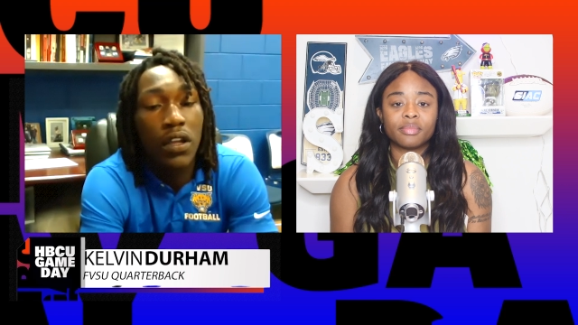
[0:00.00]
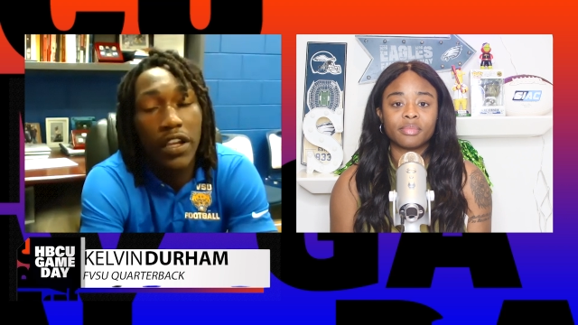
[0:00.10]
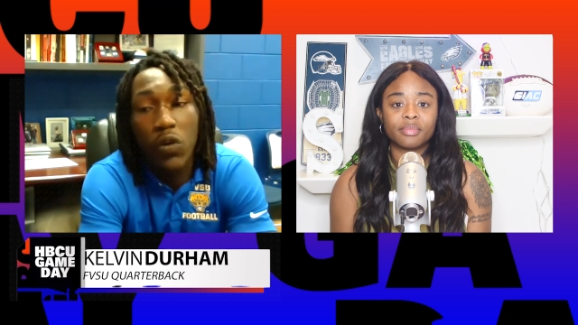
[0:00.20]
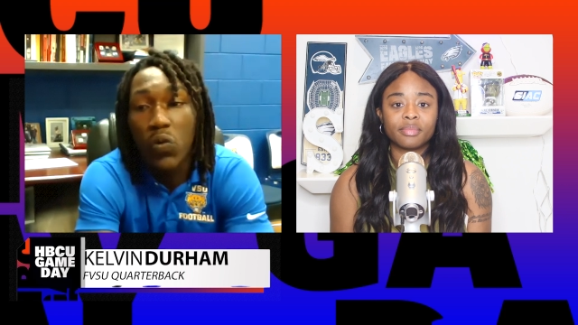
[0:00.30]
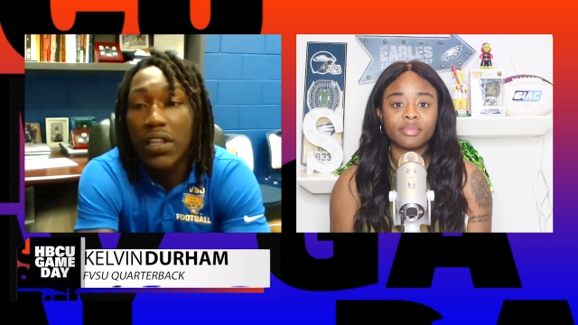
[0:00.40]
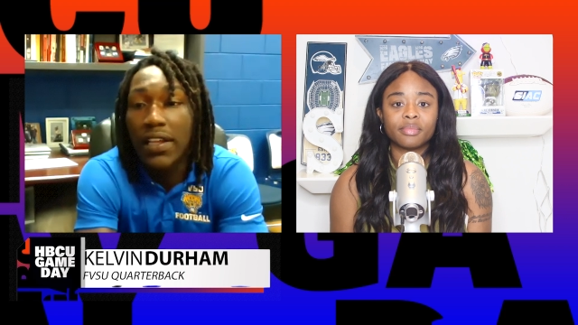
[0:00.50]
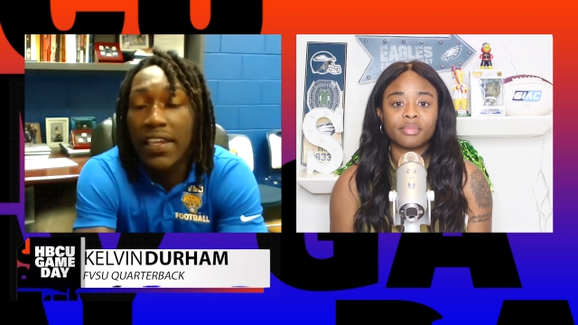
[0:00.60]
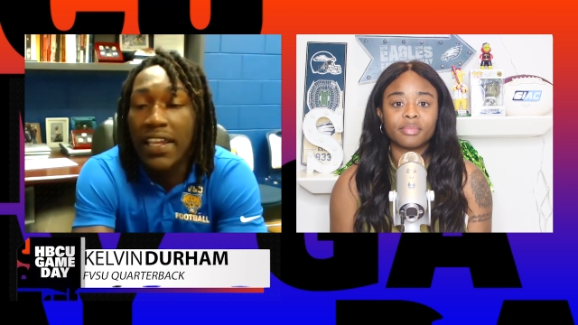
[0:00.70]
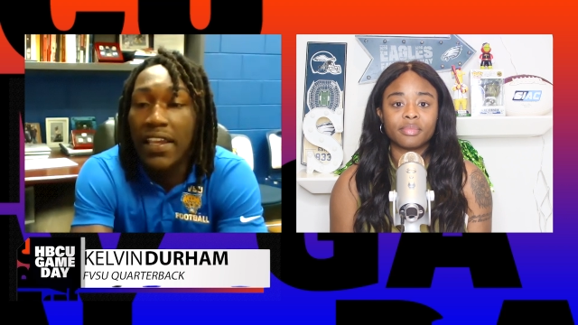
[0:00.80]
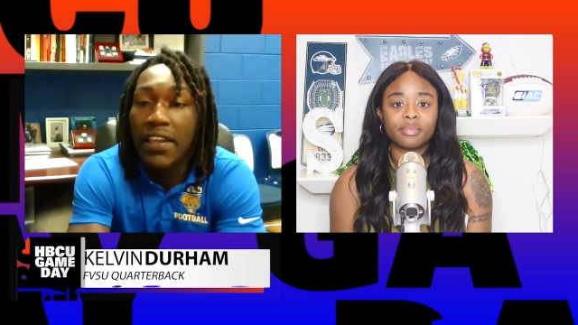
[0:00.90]
Speaker 1: and winning the
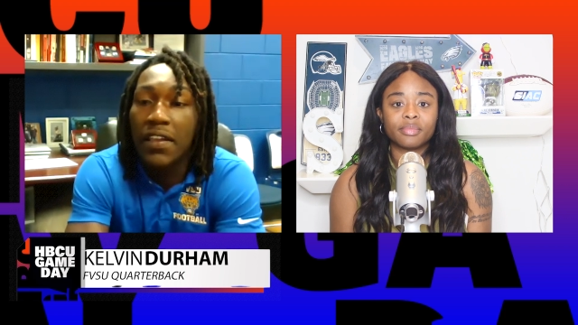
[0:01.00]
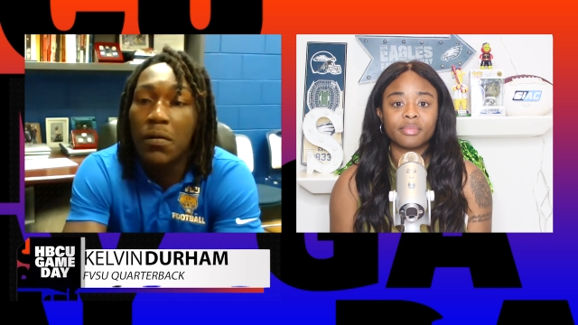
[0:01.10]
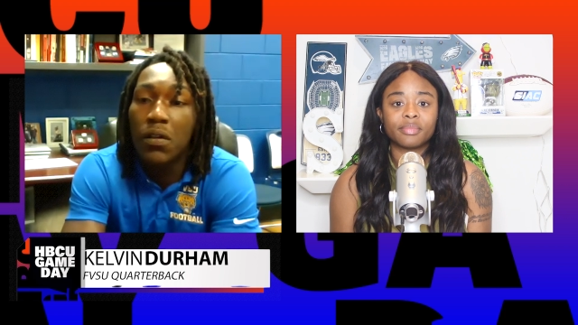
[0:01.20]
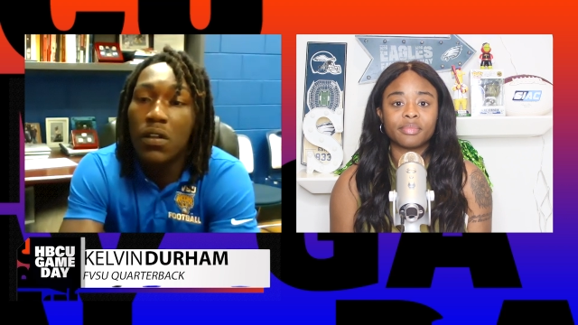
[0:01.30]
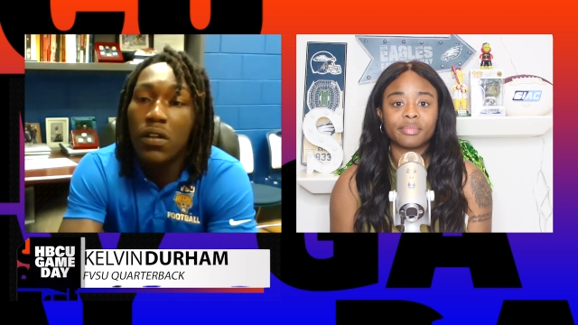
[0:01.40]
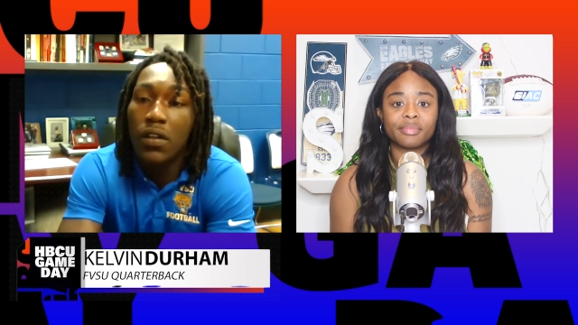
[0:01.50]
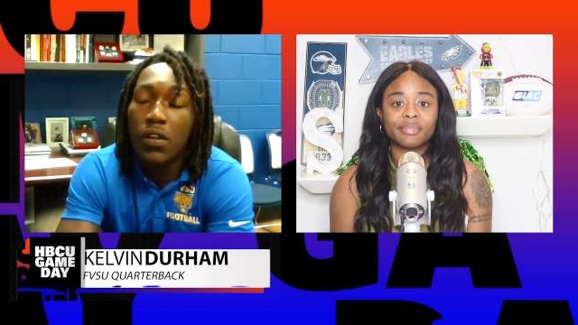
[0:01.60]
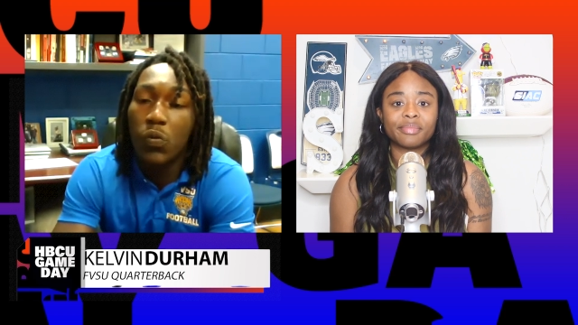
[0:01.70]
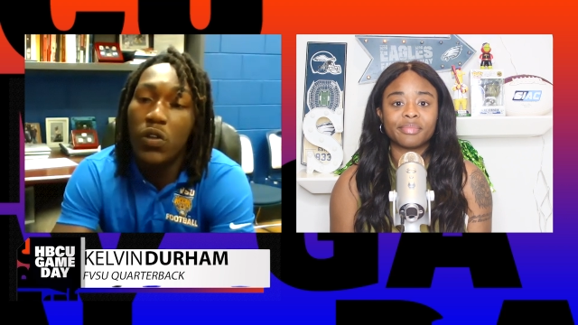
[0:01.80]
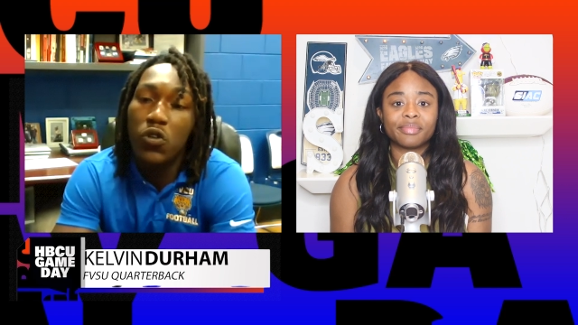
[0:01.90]
kicking game.
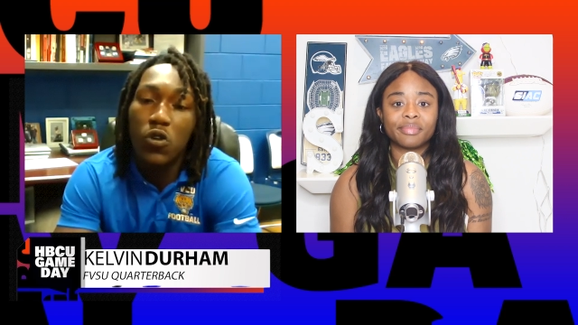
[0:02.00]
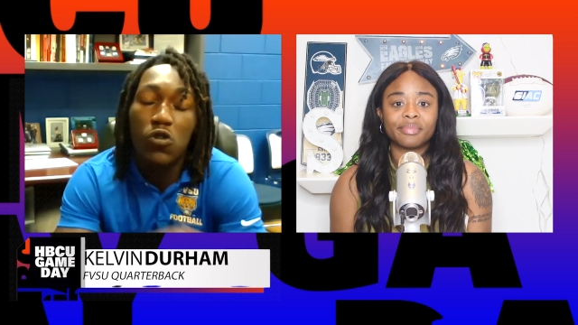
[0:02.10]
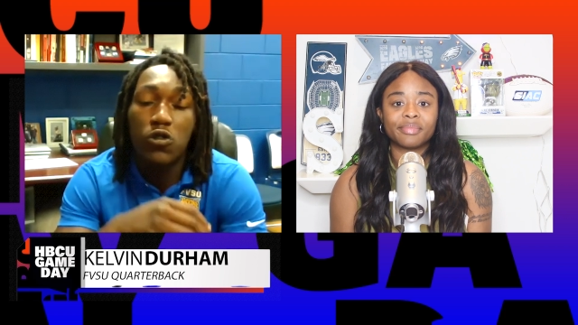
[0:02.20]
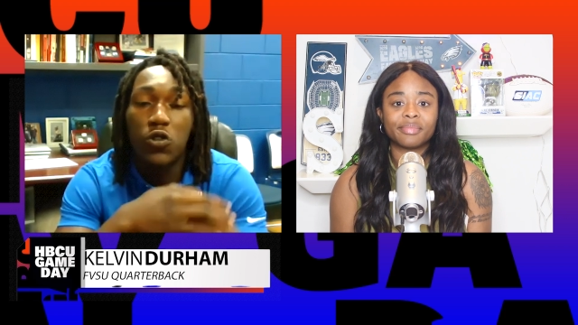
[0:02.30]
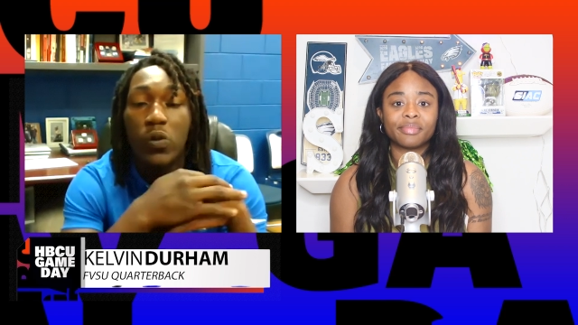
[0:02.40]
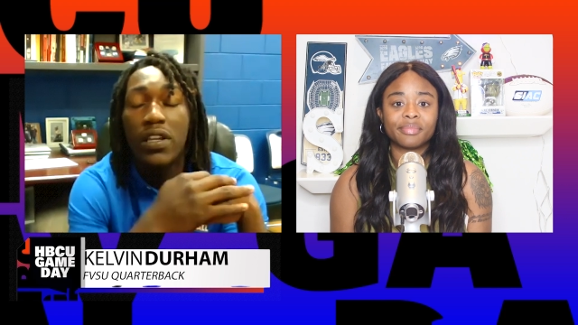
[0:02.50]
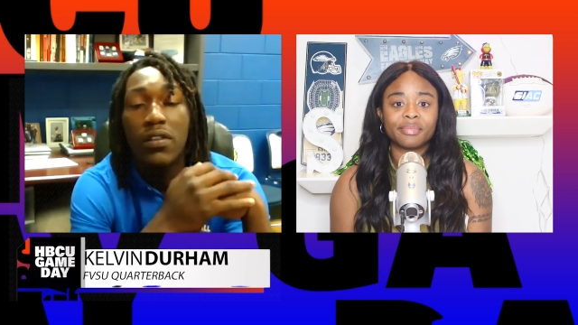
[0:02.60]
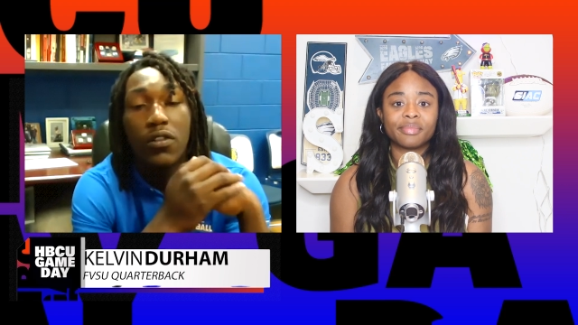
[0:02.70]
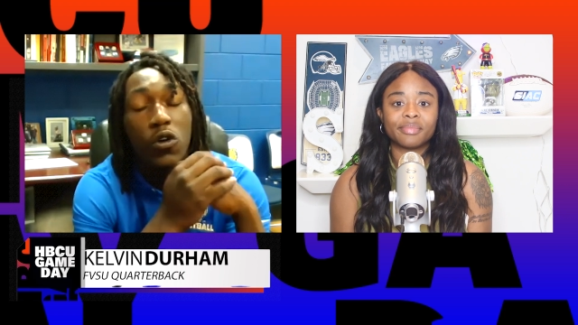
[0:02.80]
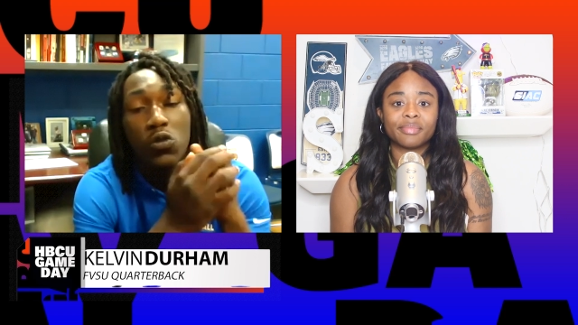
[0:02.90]
We do those three
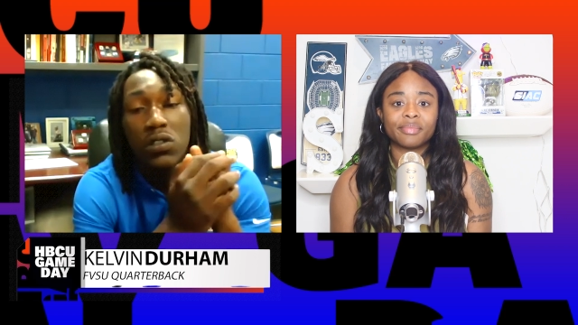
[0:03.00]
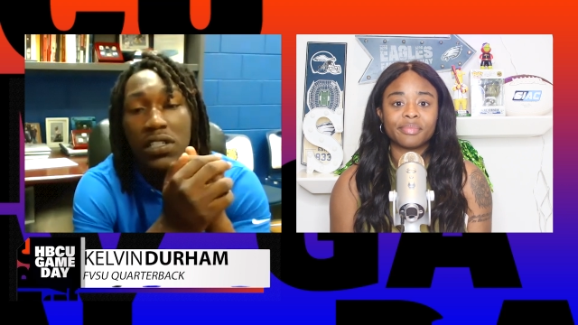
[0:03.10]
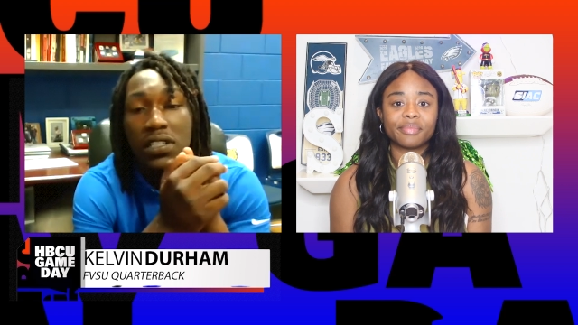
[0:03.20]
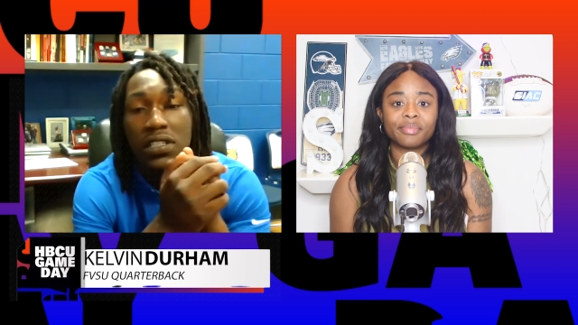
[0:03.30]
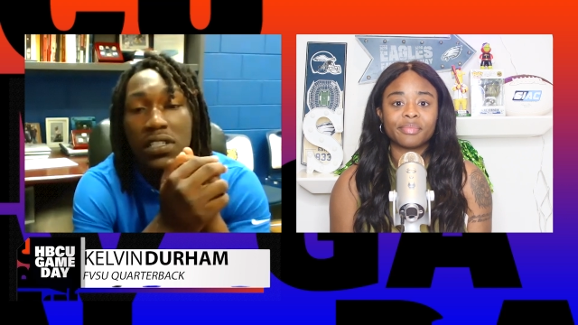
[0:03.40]
the whole season.